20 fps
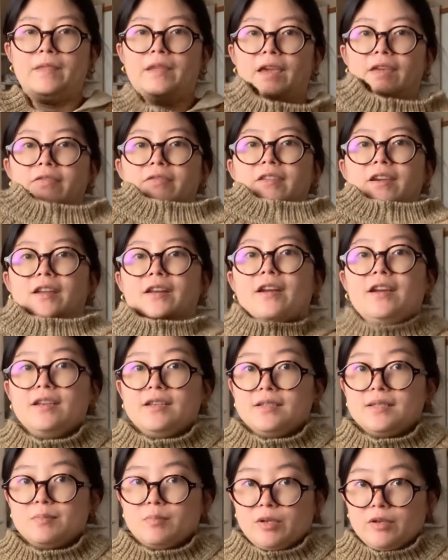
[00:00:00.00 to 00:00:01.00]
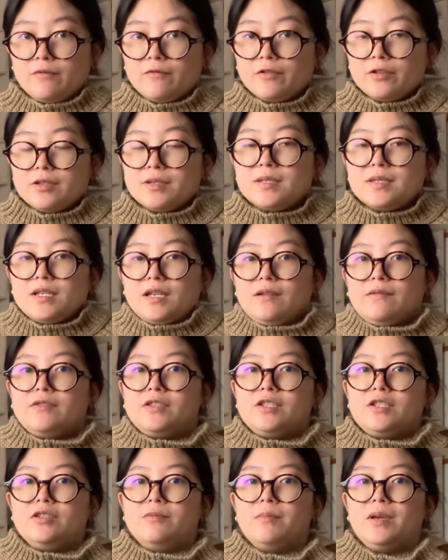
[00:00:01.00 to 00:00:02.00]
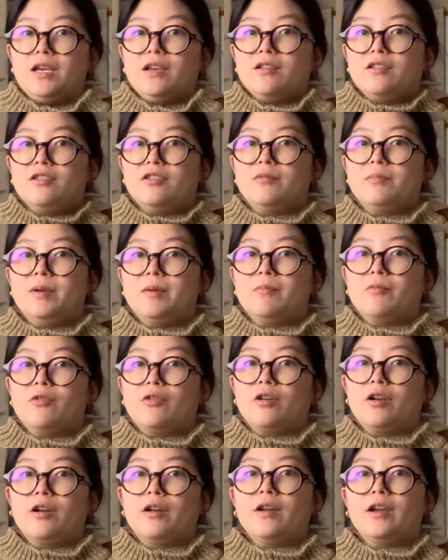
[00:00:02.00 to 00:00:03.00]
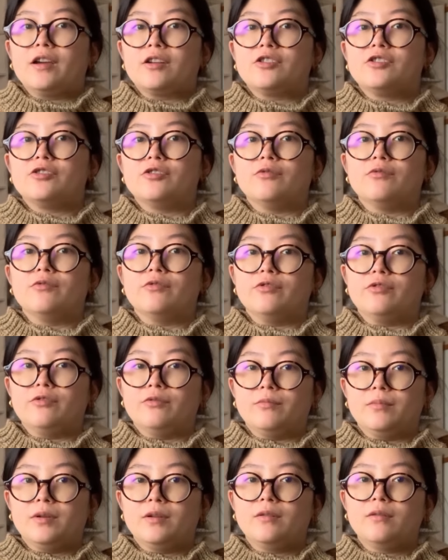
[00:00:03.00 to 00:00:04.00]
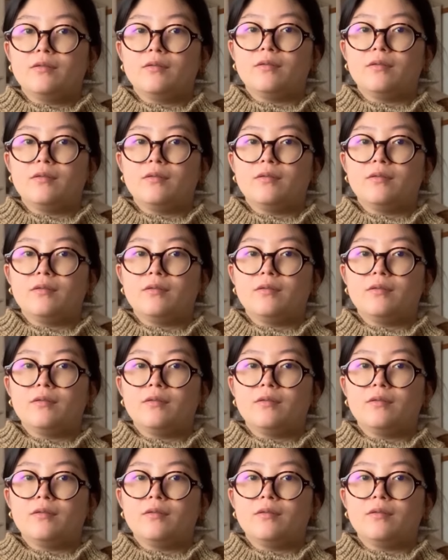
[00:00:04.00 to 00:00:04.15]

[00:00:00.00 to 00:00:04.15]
and then I split for the sleeves to make a little bit more extra room